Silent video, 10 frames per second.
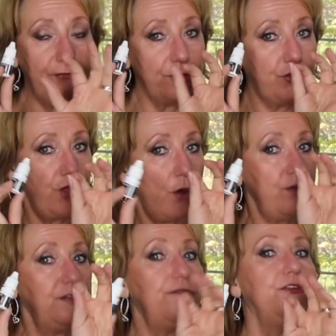for
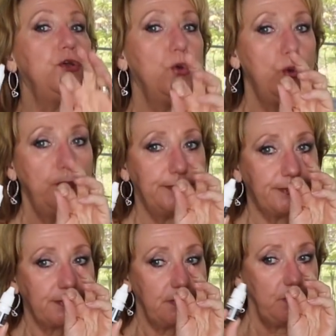those of you
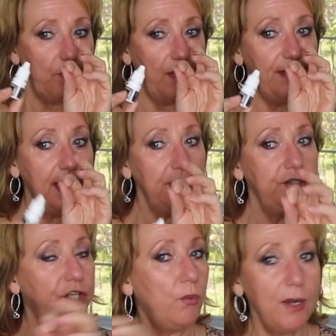that
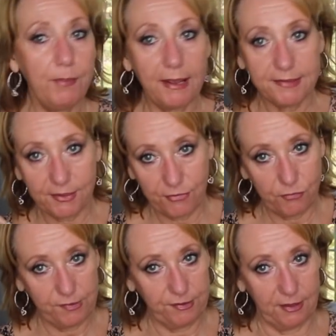you don't want to buy stuff
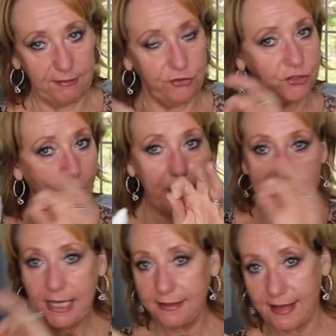overseas, you don't want
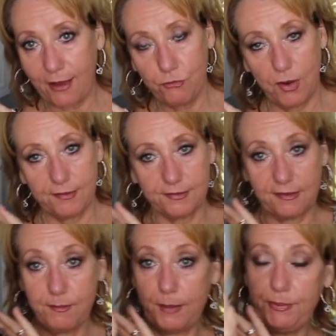to take that risk,
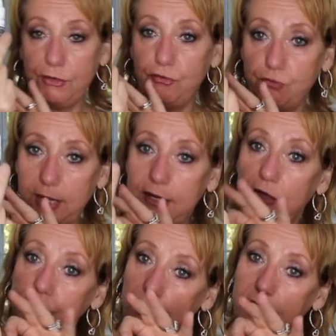this might be a great
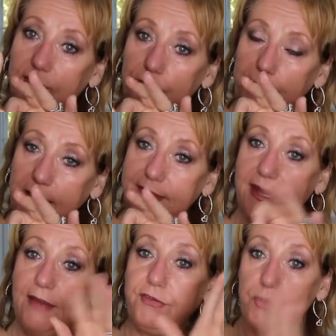alternative because
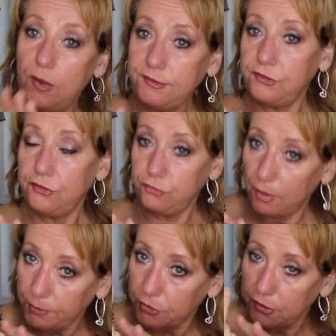they have a US
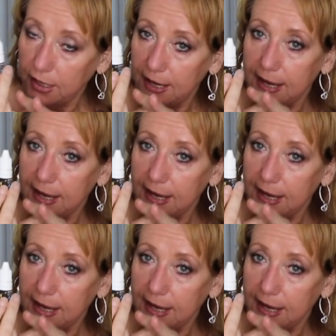distributor.